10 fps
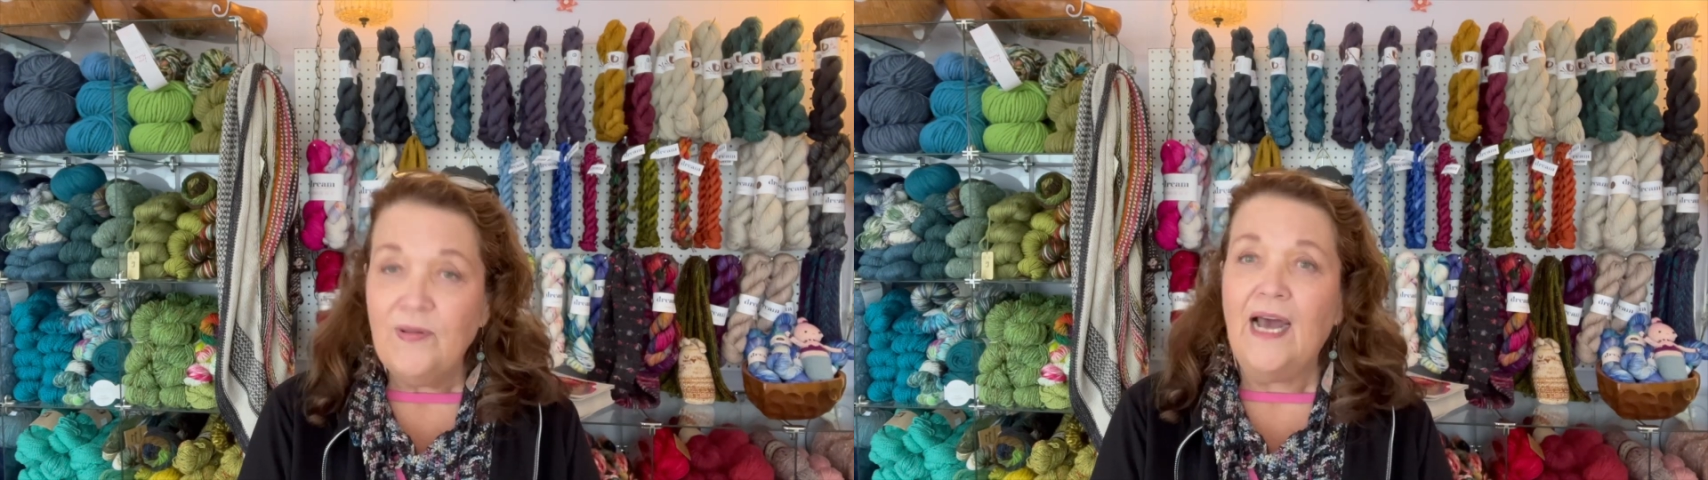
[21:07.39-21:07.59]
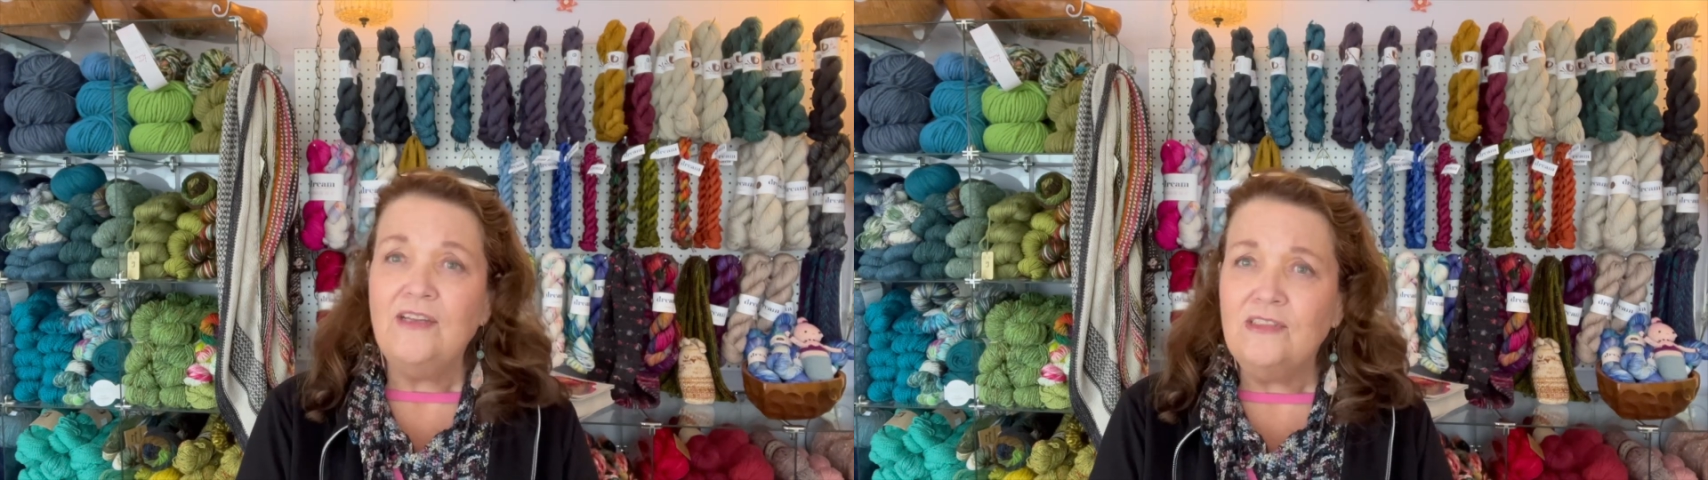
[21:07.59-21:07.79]

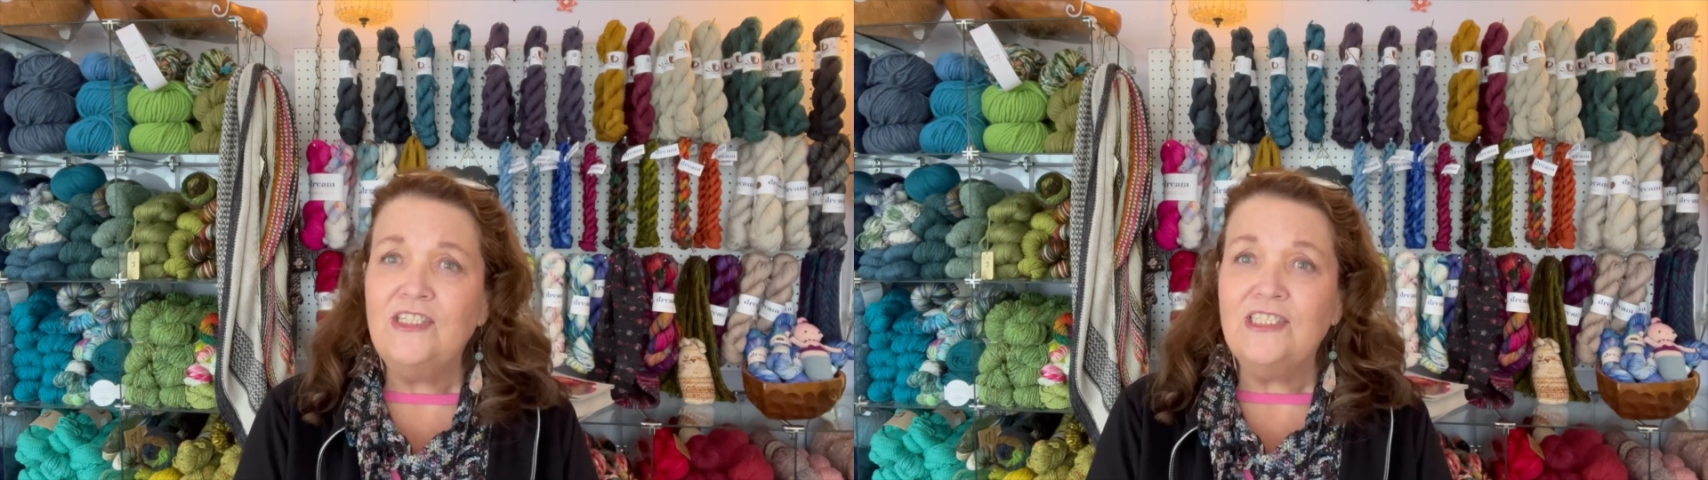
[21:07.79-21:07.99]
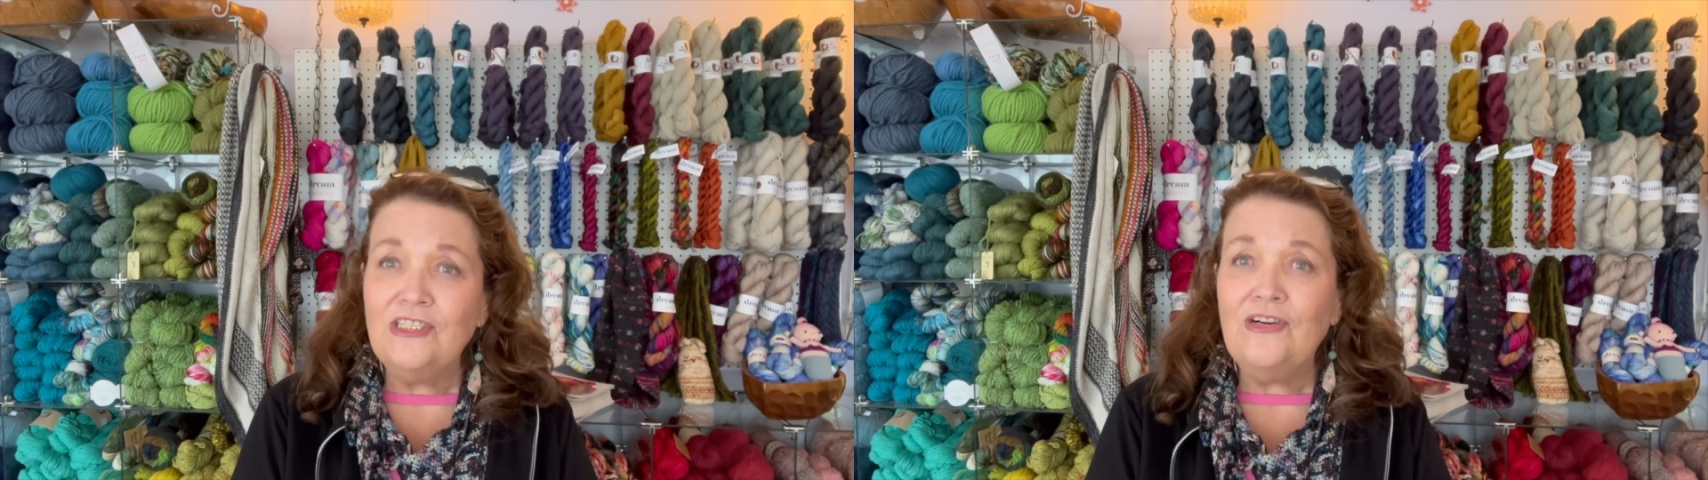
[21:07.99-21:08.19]
yeah, you'll
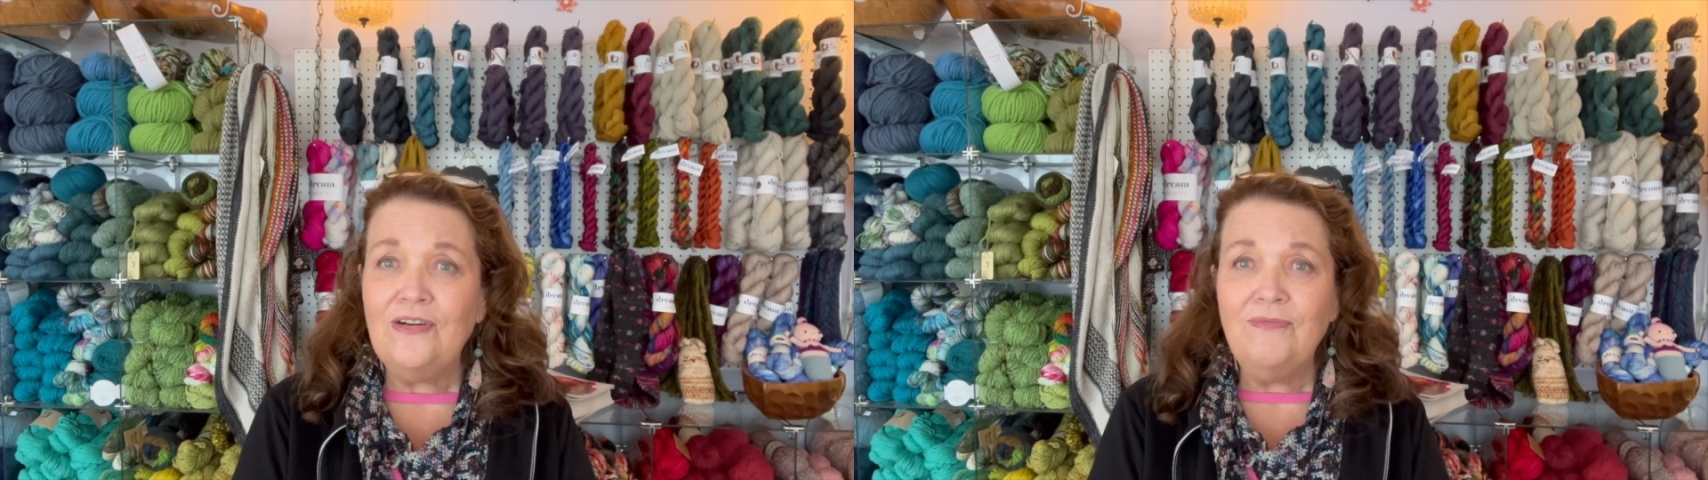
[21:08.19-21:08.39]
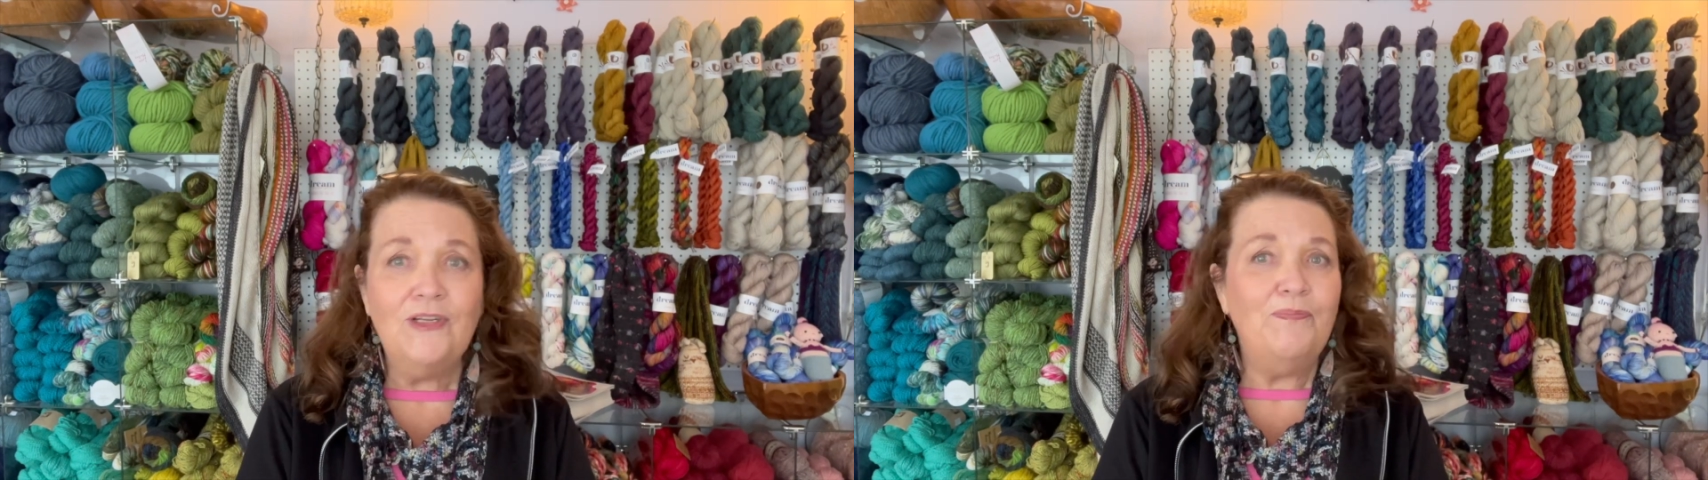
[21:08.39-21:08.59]
just
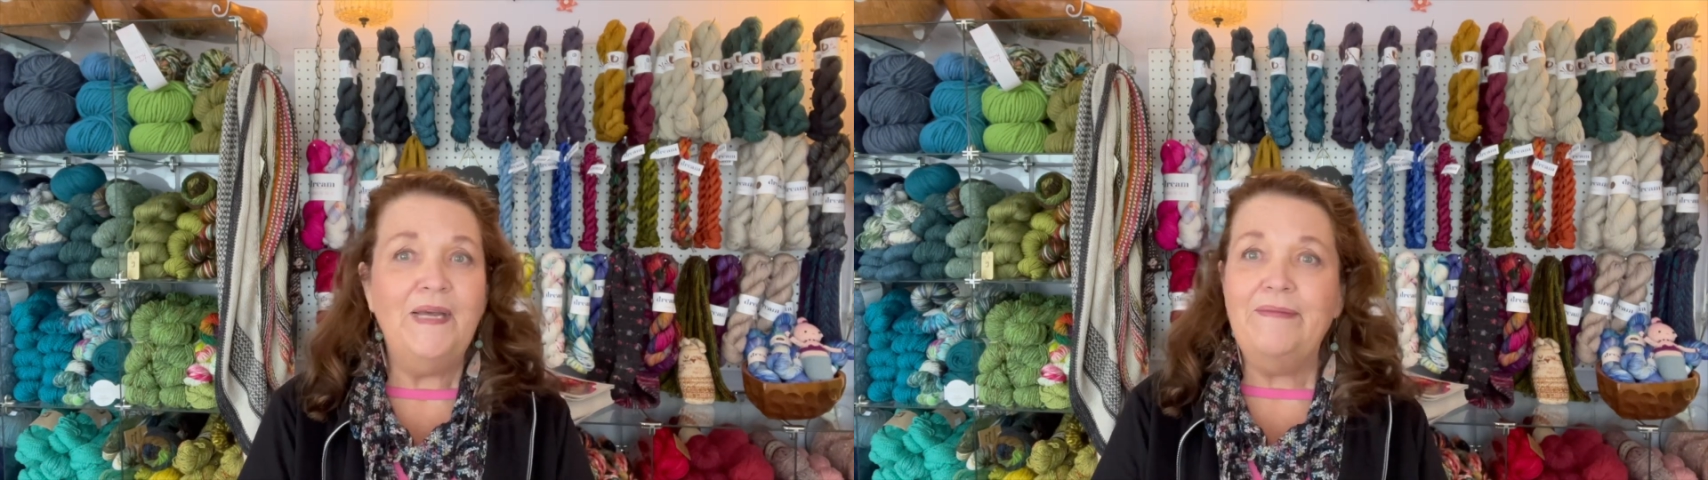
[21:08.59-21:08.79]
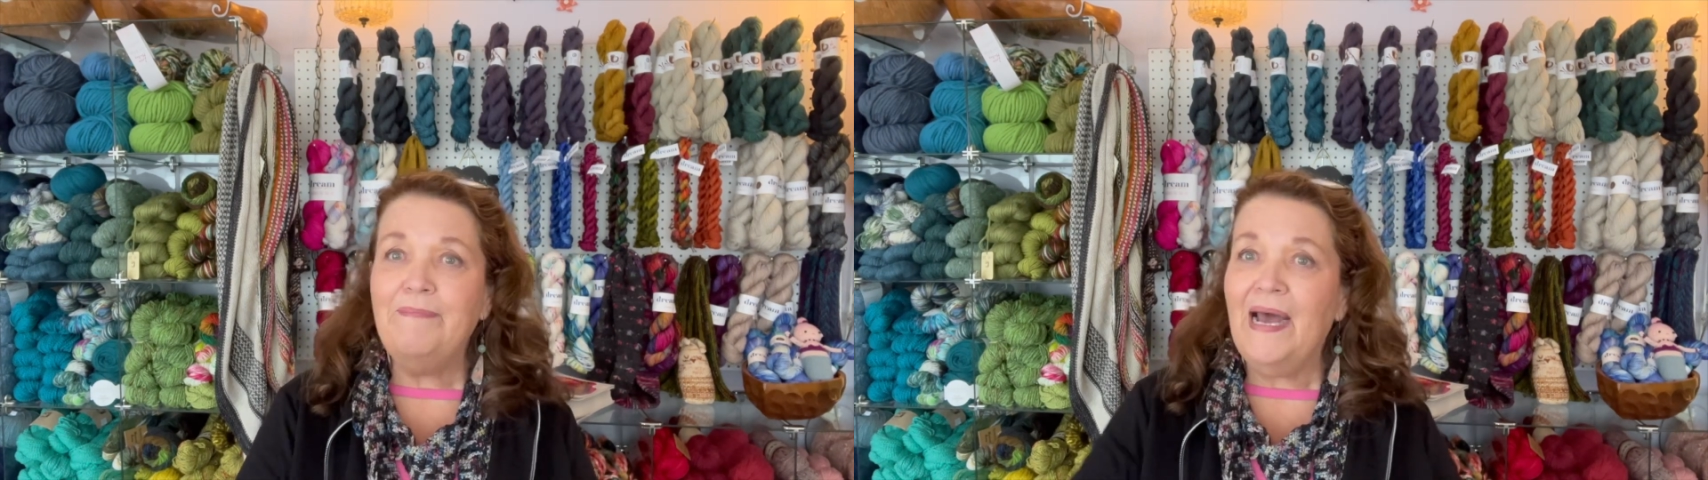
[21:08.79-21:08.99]
learn, you'll be
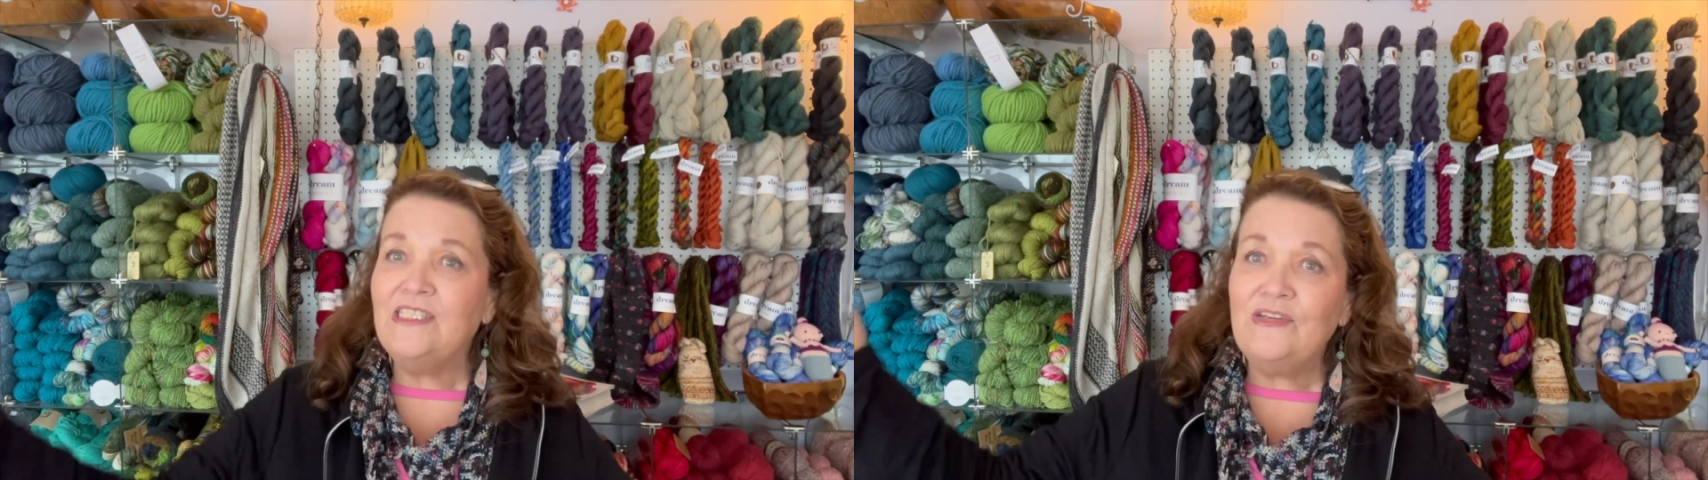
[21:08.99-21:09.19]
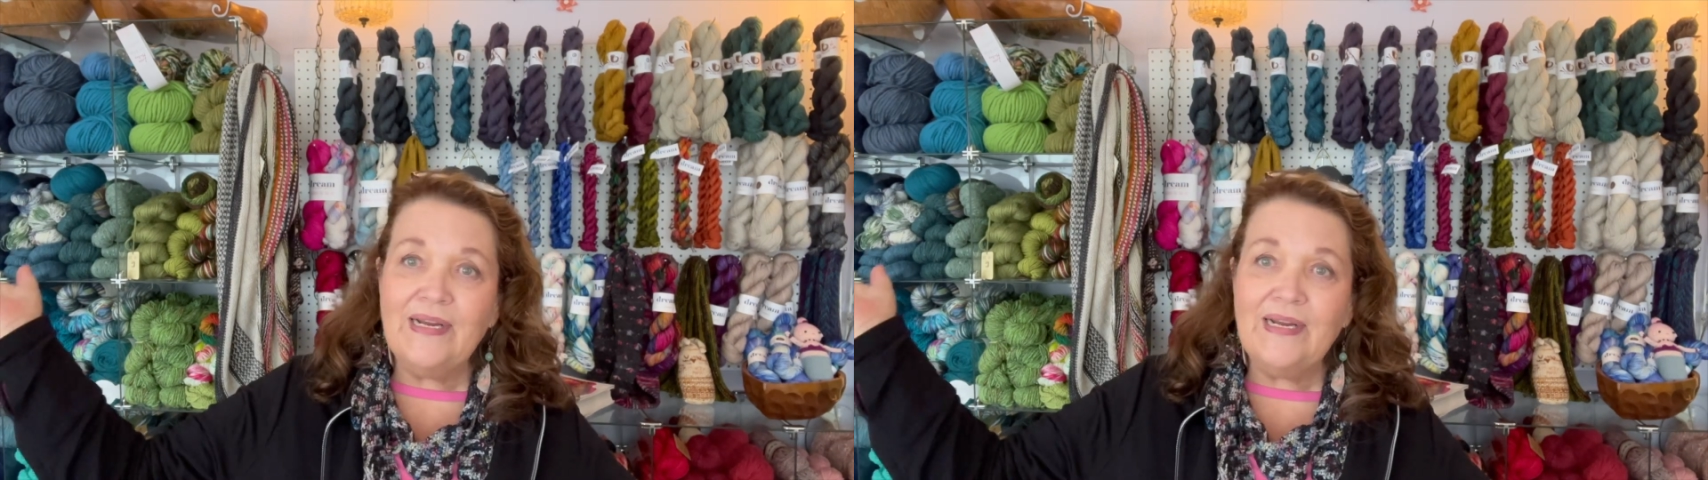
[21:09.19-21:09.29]
a master